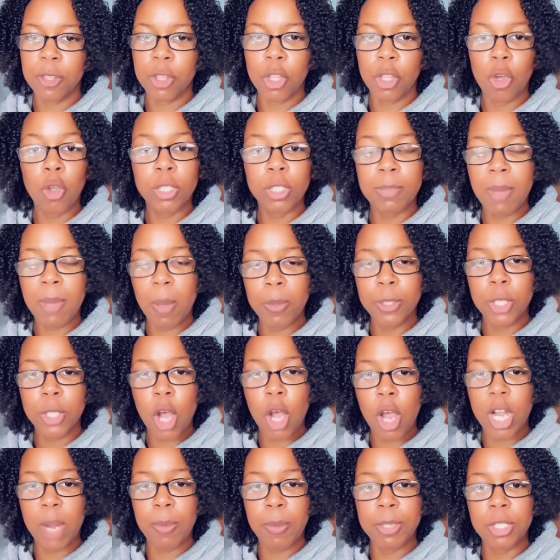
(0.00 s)
the whole time I was
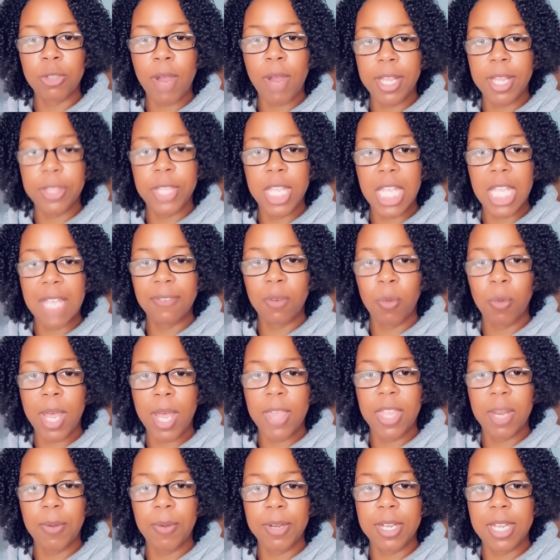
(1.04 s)
gone, I was trying to think of a
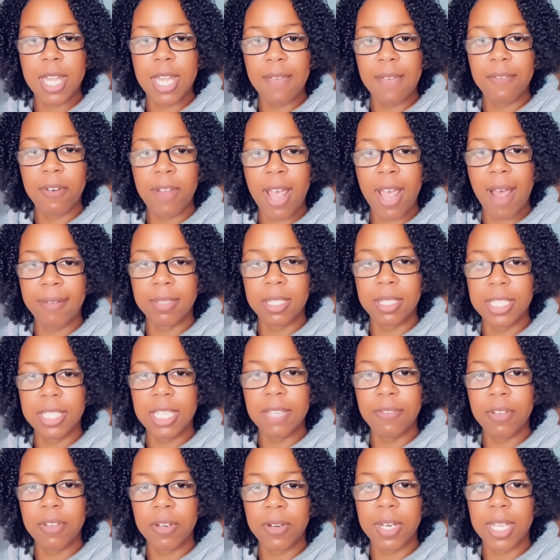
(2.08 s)
way that I would never have to
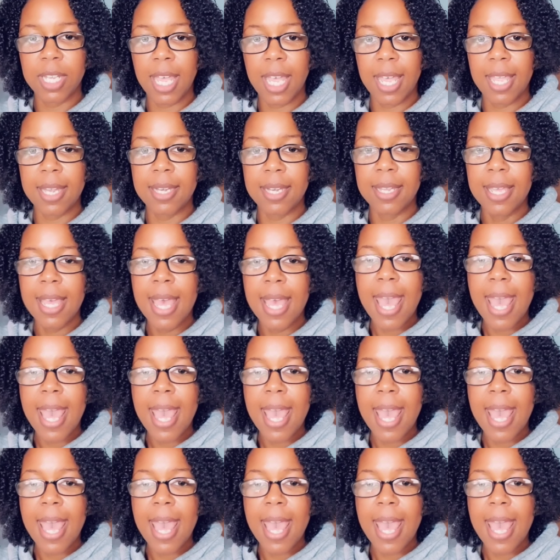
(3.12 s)
leave her again.